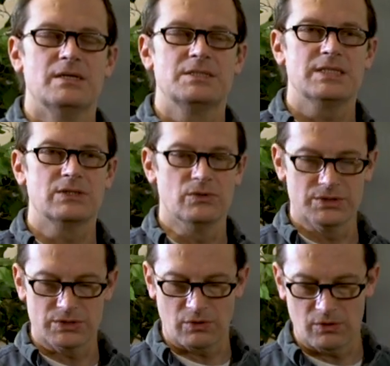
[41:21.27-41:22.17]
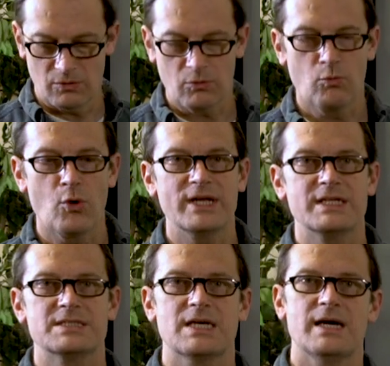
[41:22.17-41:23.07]
signals or
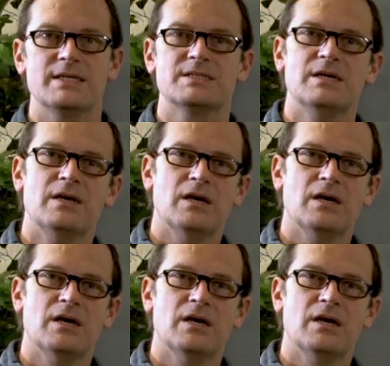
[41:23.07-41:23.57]
warning signs